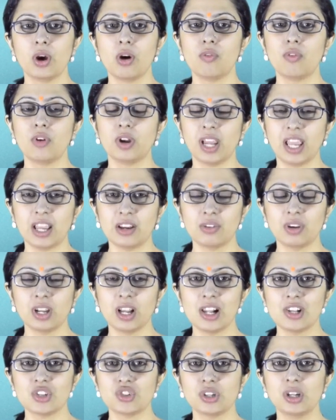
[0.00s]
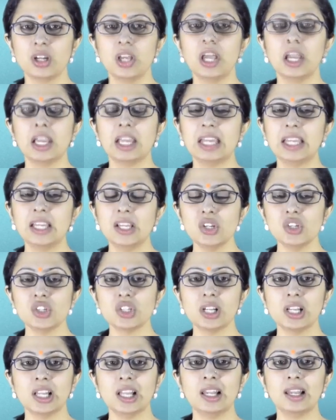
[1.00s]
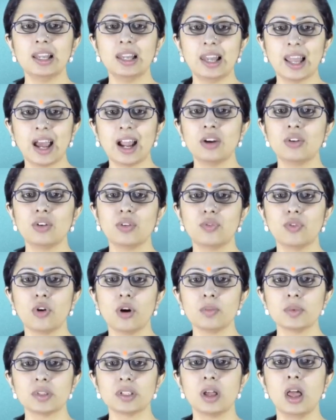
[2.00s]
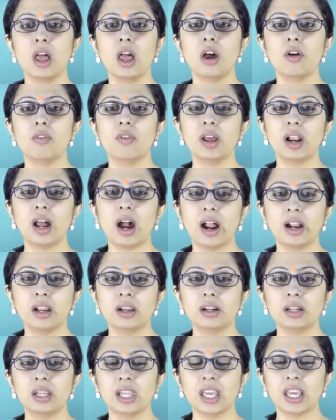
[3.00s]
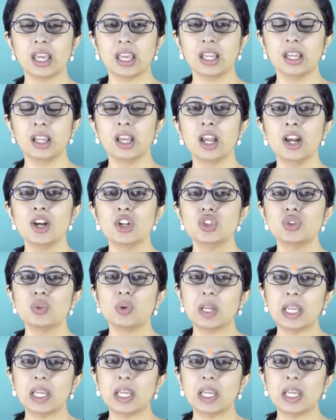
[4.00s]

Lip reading: For agriculture, initially land reforms were undertaken to